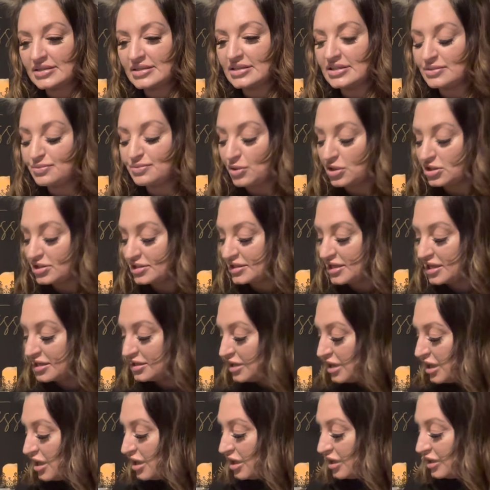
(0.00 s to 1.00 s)
This person
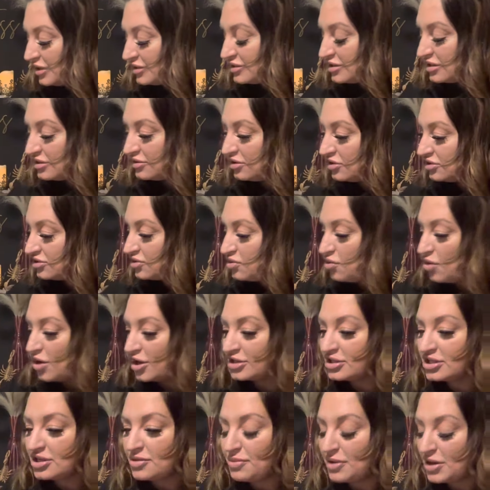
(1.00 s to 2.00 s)
is there's
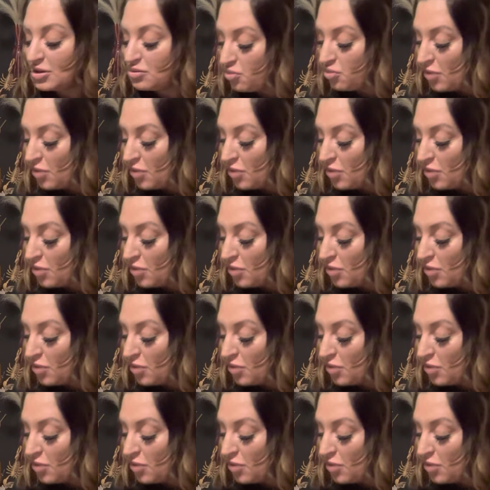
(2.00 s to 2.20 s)
going to be